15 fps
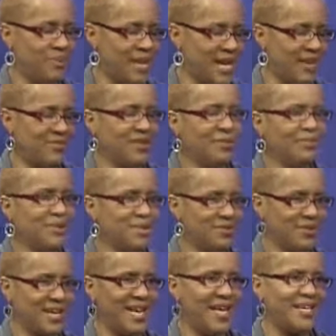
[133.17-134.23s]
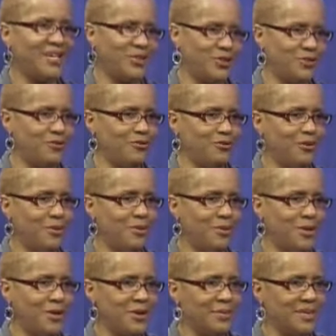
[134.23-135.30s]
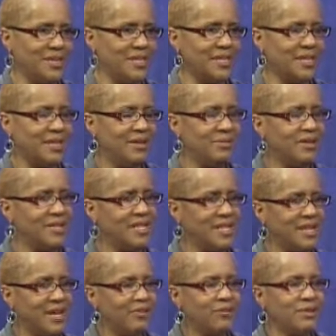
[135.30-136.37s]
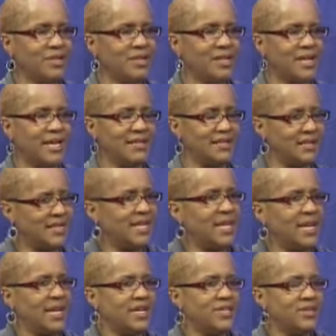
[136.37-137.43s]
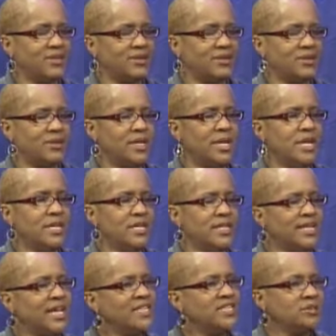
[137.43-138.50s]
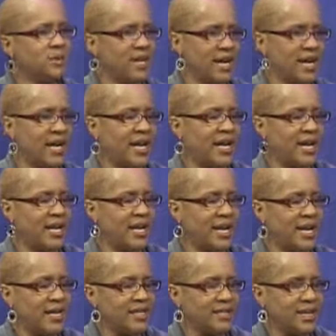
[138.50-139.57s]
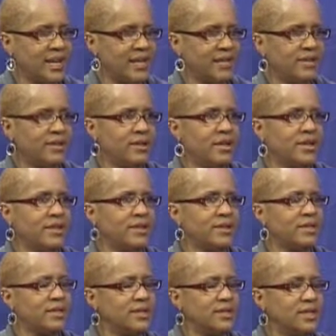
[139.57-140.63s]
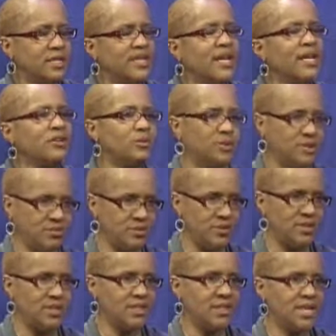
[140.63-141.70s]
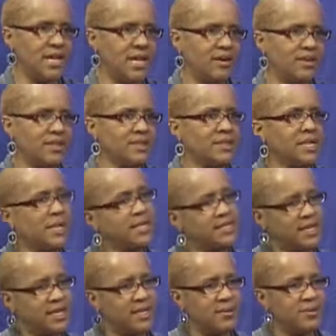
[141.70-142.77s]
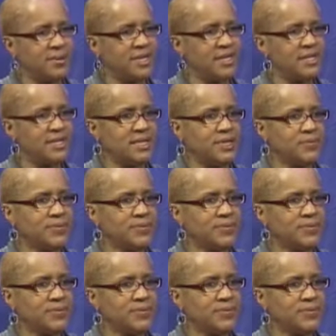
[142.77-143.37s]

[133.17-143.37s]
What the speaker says: having a bit of an attitude for a moment, but then I realized that they had, and that's the way I connect with the music now. It's like I take a piece,